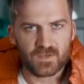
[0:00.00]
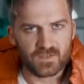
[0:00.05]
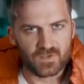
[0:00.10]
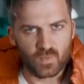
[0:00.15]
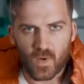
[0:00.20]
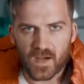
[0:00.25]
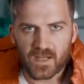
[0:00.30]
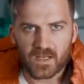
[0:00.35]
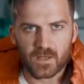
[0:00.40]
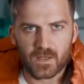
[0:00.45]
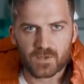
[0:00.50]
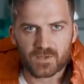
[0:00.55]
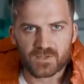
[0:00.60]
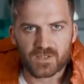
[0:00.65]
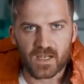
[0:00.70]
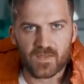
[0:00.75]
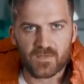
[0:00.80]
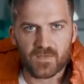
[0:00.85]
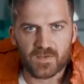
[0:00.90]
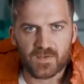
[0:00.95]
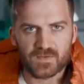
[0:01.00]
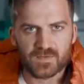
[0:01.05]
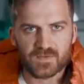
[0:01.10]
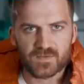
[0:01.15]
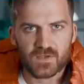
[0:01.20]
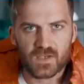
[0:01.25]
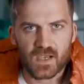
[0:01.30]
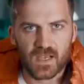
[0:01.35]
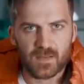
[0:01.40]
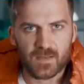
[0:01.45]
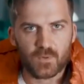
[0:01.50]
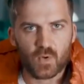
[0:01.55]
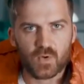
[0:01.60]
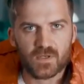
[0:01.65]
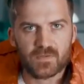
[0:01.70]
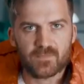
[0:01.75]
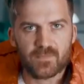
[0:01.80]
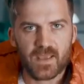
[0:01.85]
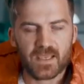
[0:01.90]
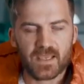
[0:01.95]
there's a way to understand this, and I'm
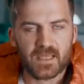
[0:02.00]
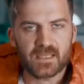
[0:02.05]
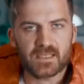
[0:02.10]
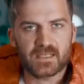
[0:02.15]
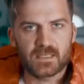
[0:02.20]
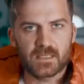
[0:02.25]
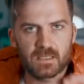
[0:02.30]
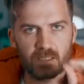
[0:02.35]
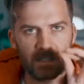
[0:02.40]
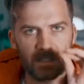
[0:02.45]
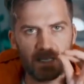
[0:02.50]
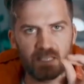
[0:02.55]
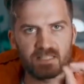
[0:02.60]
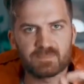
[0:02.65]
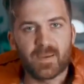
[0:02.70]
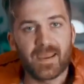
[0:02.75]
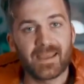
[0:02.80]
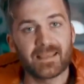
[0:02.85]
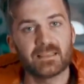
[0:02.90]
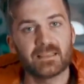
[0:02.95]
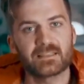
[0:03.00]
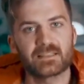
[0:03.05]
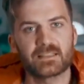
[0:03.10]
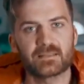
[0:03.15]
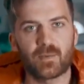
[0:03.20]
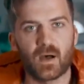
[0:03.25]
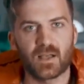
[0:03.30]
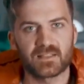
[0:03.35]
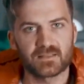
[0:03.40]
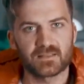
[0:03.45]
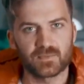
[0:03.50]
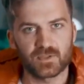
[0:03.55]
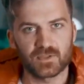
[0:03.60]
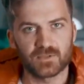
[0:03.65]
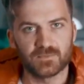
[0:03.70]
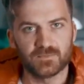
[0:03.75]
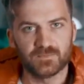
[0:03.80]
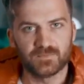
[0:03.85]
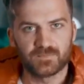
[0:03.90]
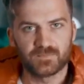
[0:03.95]
going to make it as painless as possible.